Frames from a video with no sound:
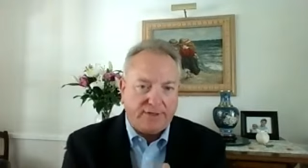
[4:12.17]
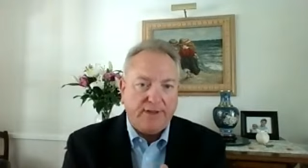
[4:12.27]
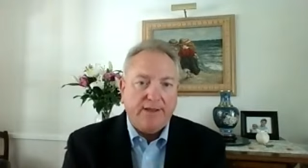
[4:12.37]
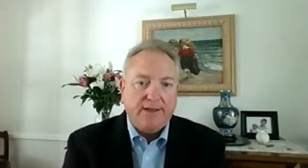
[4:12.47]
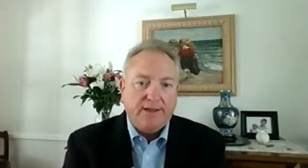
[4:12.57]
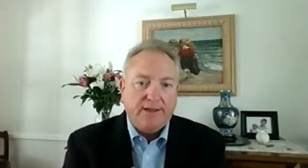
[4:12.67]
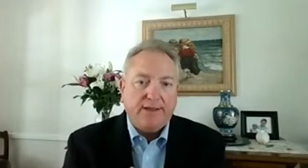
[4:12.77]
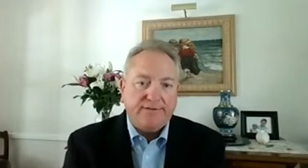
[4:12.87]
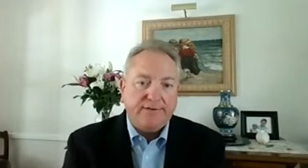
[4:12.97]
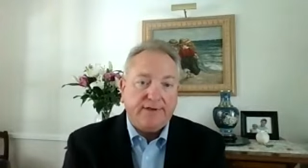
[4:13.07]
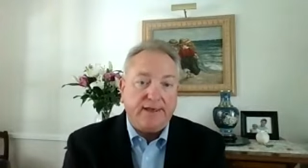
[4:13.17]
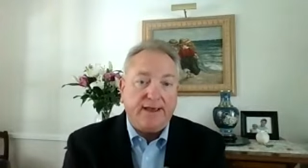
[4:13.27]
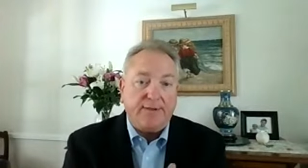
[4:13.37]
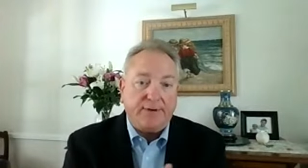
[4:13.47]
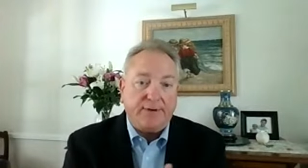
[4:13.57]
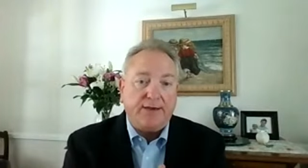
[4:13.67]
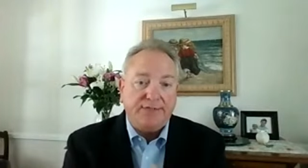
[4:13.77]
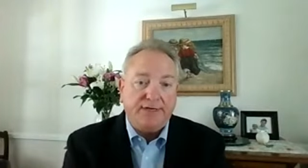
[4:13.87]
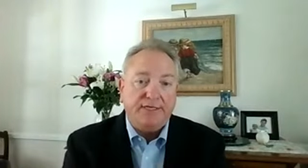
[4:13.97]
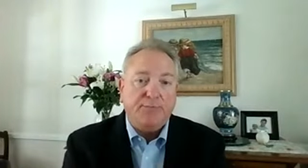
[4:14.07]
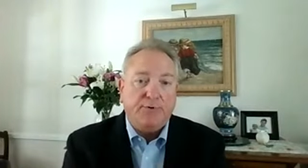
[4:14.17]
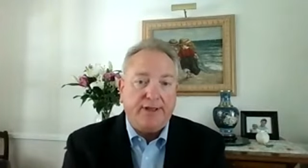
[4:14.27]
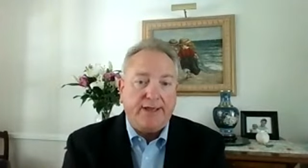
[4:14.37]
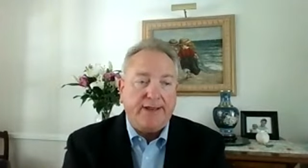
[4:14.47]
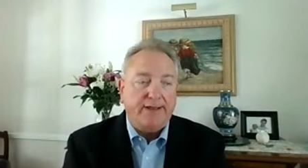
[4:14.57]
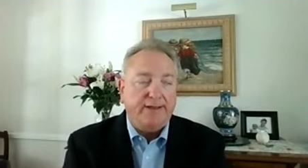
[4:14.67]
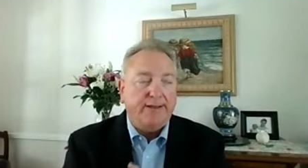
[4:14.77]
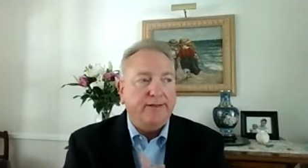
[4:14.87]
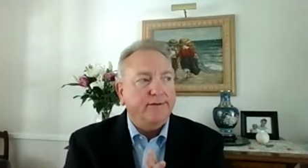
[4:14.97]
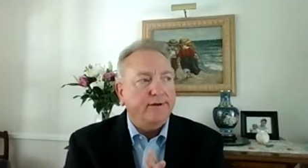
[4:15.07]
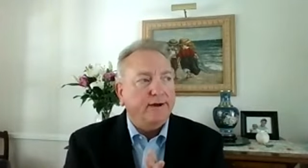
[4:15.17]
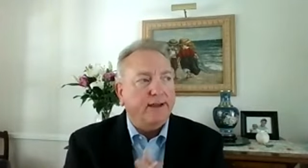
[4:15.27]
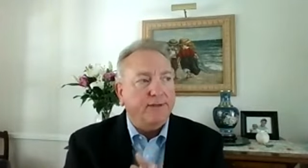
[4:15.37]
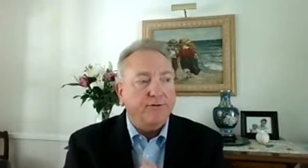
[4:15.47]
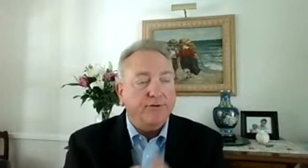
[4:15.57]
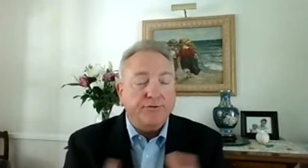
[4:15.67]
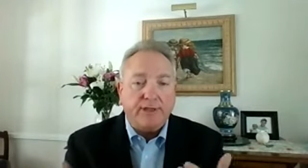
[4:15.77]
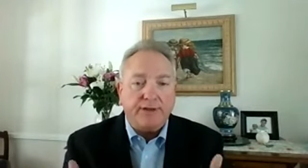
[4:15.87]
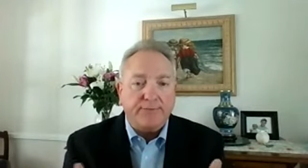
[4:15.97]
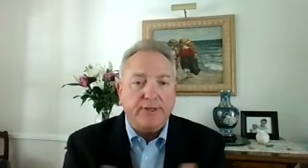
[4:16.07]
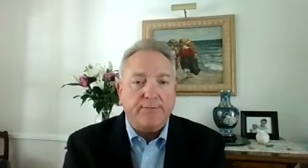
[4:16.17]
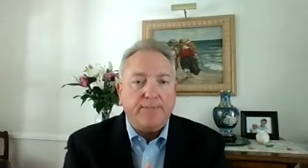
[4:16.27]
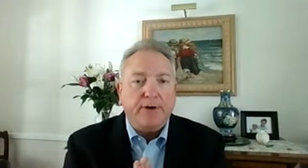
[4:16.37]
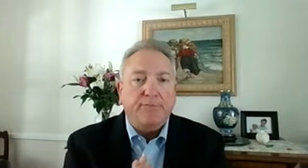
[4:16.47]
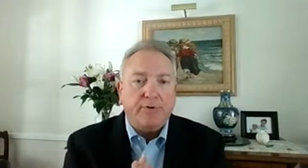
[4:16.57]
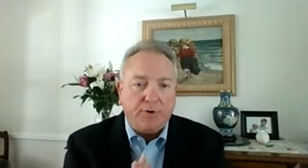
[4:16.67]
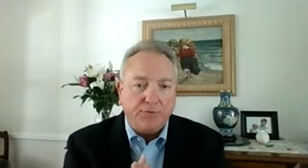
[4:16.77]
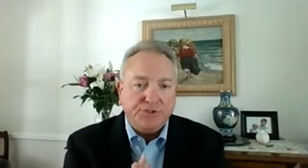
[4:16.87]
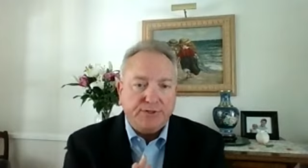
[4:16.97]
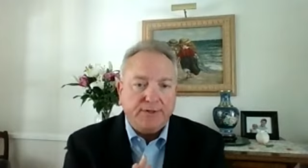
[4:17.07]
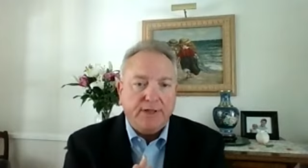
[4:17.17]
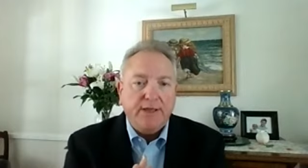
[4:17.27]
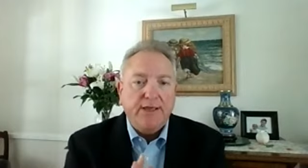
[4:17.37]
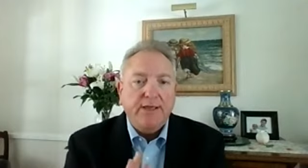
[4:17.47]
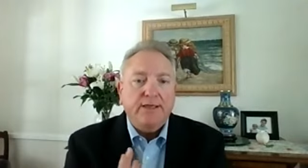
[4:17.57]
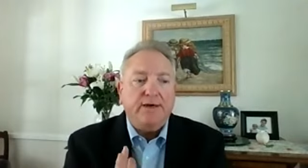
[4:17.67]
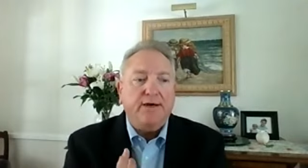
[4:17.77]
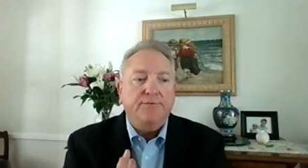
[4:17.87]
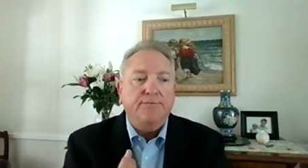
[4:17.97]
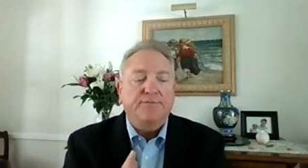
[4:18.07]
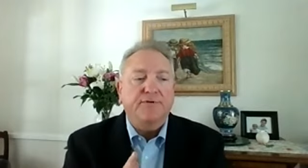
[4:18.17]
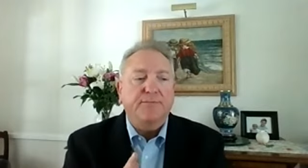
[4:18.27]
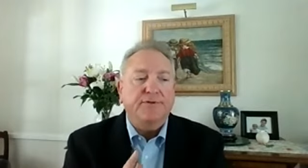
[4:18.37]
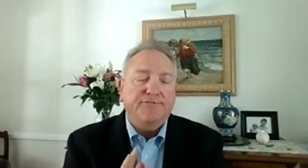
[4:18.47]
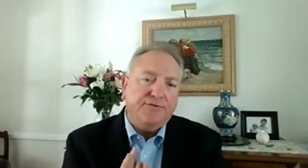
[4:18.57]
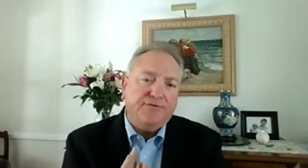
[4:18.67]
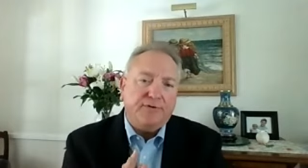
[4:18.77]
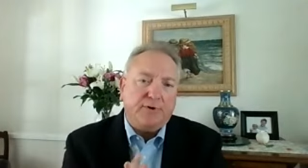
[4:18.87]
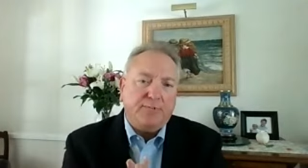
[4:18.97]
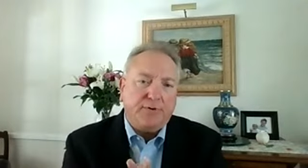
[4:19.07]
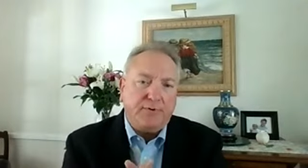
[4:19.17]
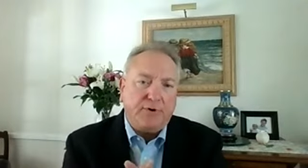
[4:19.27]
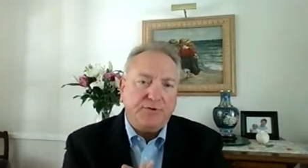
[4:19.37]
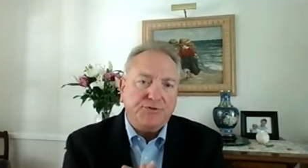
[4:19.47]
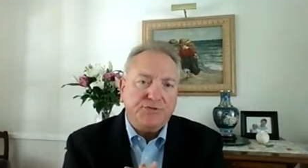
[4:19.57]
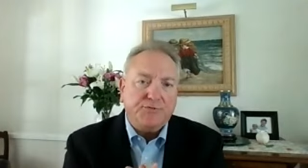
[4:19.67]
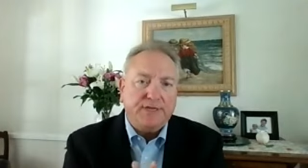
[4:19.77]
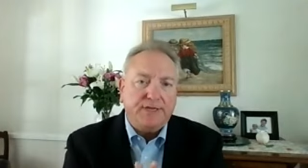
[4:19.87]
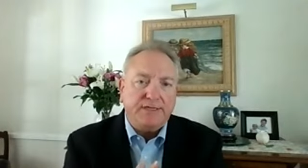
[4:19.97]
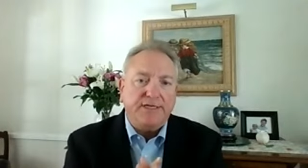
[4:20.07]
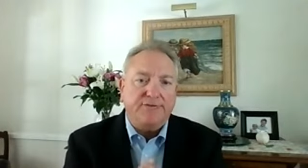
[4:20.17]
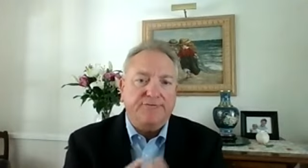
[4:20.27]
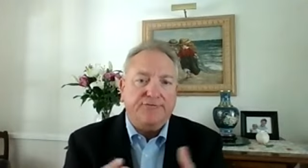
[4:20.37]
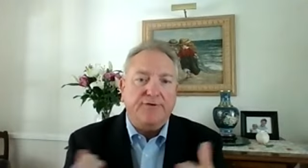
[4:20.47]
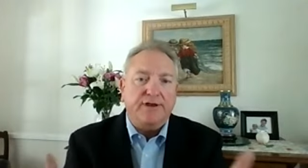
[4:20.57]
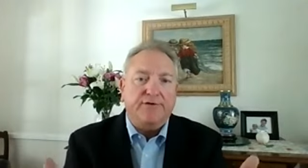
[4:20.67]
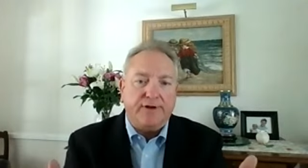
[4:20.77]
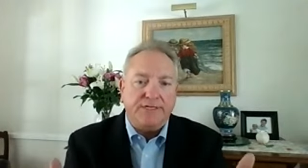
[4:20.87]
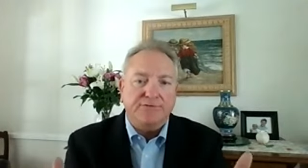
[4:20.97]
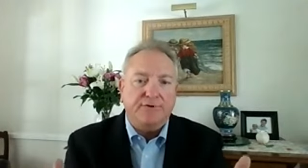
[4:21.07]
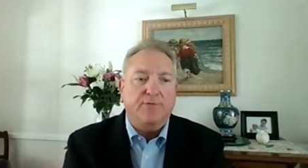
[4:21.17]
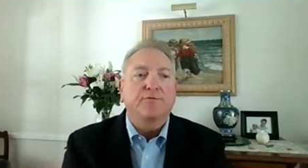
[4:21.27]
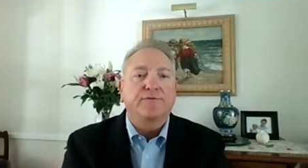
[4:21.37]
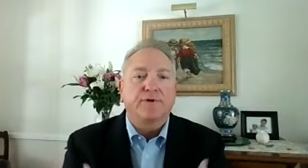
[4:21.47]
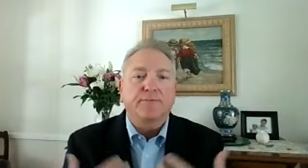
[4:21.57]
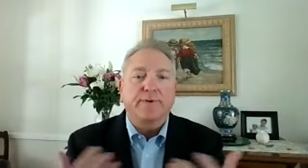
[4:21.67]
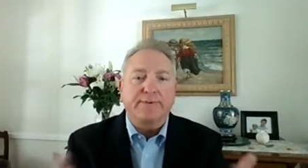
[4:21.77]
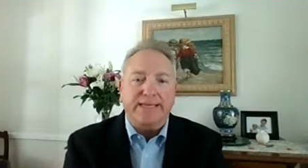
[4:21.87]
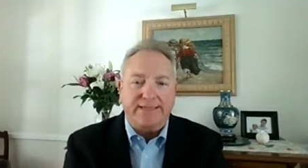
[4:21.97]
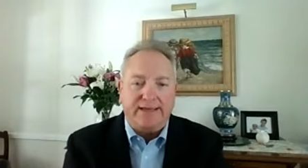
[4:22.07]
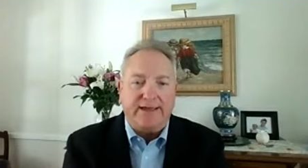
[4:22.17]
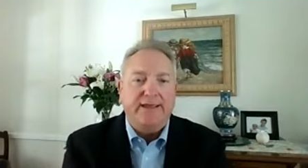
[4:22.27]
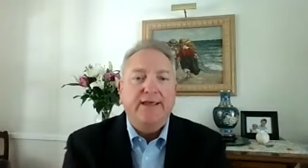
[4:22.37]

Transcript: I can tell you that my dad was an expert at it, and uh, I learned a lot from him about promotion. Uh, some of the first promotions where kids eat free in a restaurant were done by my dad,